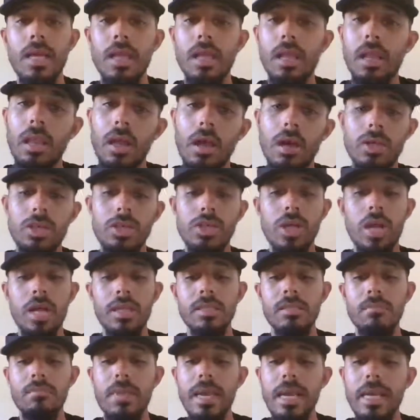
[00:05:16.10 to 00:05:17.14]
Long shot
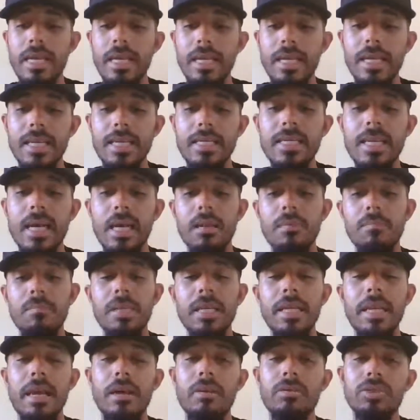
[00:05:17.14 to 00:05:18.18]
to make it. He's got to
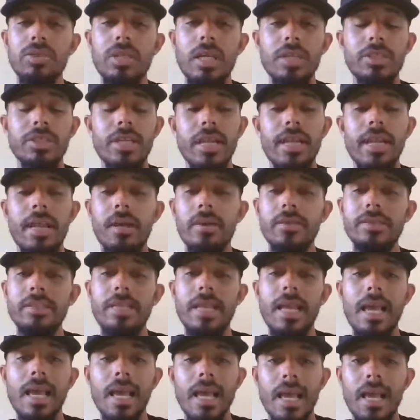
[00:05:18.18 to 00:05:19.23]
beat out J.J.
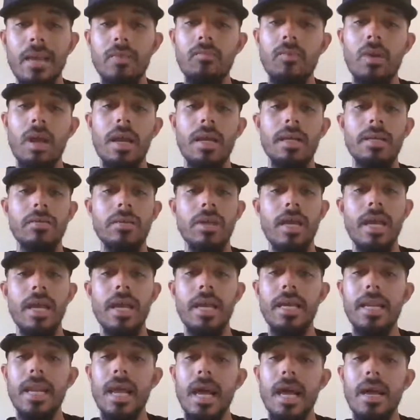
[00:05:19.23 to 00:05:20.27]
Nelson and Ryan Grant,
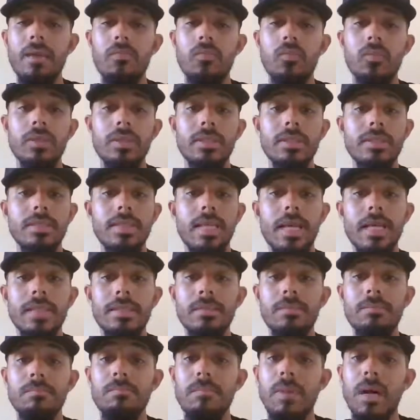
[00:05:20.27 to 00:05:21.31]
and I wouldn't say
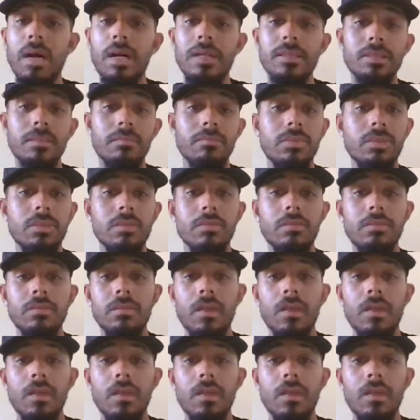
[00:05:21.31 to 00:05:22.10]
it's impossible.